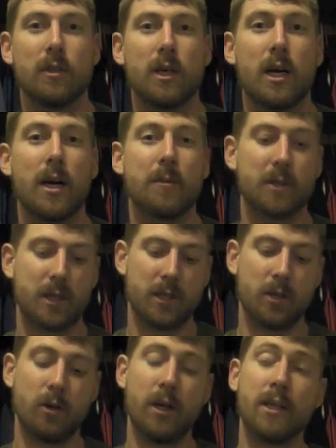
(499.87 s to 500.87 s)
I'm going to
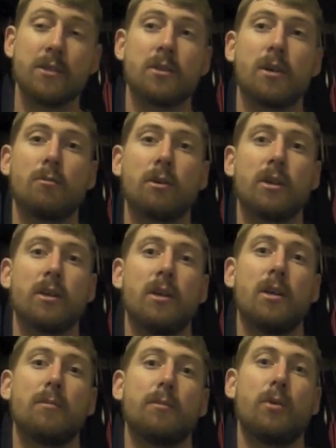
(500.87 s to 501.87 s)
go ahead and start working
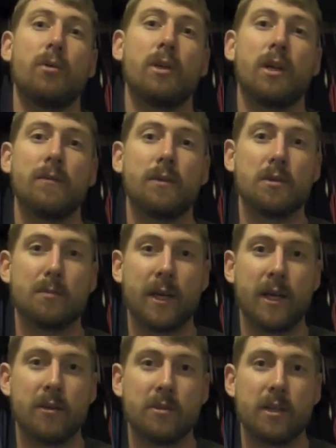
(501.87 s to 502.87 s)
on pulling off those
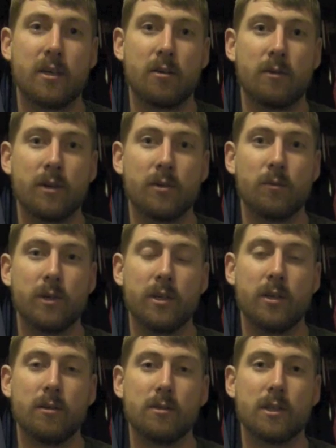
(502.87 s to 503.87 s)
panels that are around the
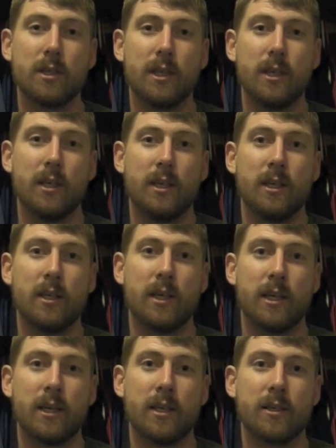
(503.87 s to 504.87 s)
windows
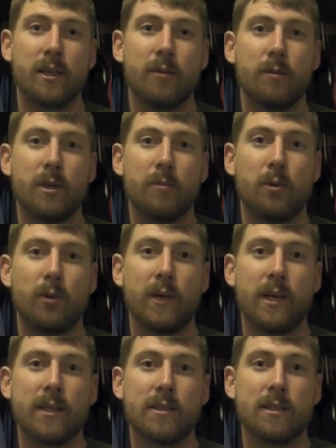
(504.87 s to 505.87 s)
and getting ready to pull
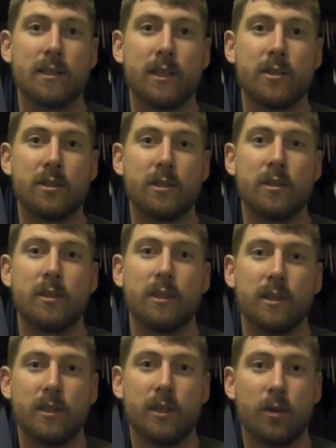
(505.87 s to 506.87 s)
that insulation
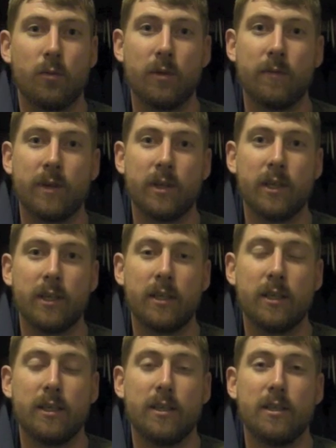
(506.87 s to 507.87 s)
and refill it.
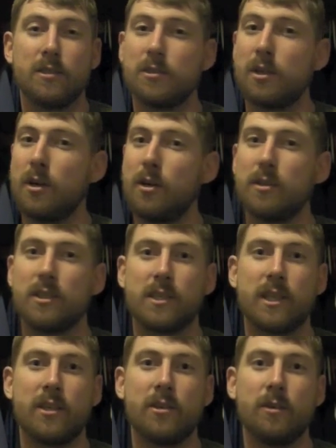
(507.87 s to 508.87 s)
So just
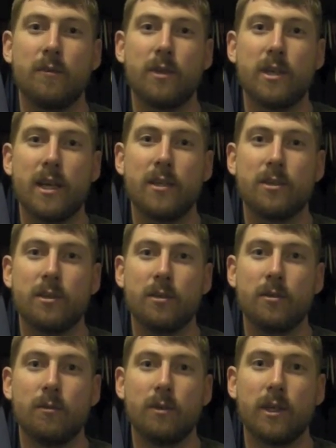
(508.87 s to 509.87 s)
stay tuned for day
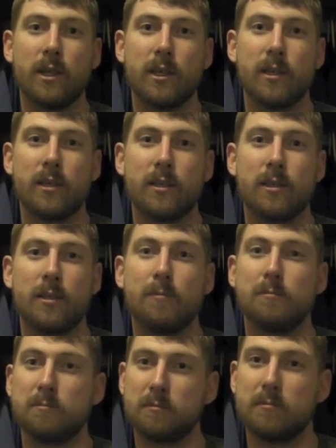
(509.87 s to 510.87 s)
two, and
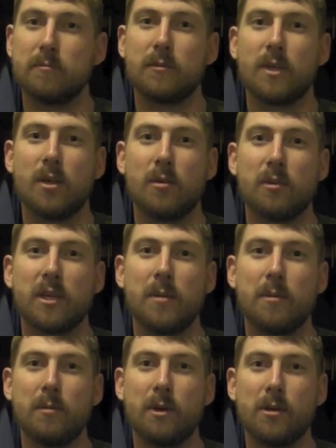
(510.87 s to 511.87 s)
I'll keep
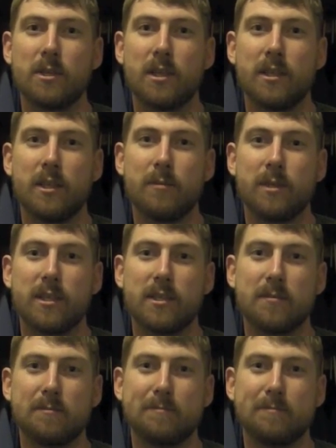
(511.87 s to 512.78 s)
you posted on the updates.